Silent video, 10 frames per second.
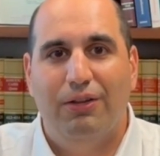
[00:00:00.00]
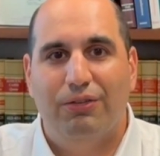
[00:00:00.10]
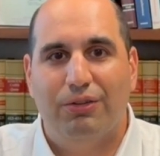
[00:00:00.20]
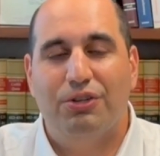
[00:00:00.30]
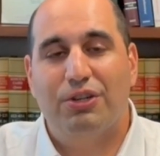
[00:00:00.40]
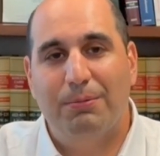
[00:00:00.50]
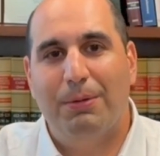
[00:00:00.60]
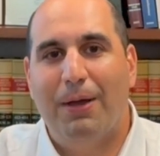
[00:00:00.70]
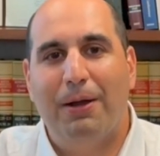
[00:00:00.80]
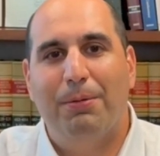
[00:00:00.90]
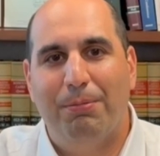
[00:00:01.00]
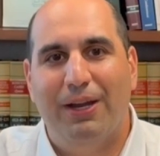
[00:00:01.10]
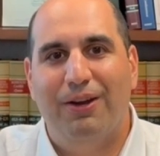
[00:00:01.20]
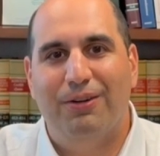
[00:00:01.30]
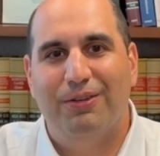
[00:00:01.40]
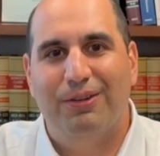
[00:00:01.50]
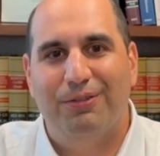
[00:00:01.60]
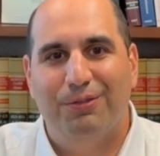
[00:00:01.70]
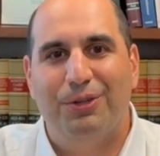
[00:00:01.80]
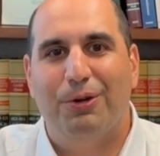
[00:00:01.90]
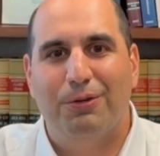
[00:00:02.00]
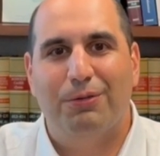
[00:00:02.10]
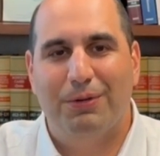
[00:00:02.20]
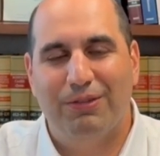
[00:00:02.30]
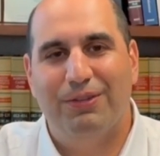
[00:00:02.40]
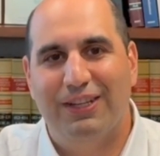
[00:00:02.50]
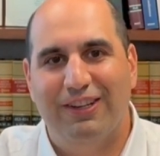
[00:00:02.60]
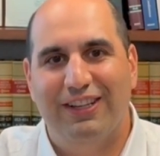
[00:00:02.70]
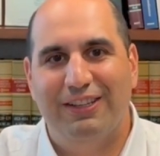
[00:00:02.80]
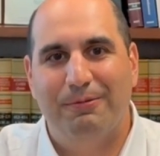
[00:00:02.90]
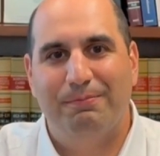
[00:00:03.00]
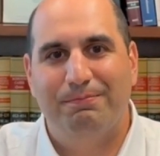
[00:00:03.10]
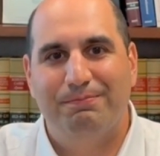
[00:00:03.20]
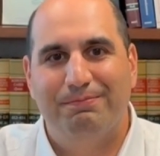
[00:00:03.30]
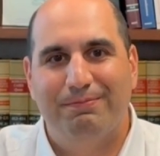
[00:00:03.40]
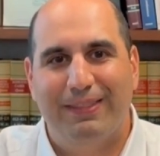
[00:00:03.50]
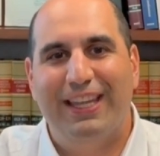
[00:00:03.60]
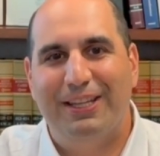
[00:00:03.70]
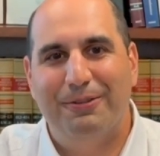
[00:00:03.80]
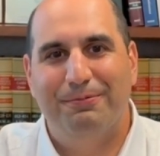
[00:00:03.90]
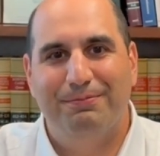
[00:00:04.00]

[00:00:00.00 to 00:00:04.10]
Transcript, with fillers: so that you can be better prepared for your specific hearing. Thank you.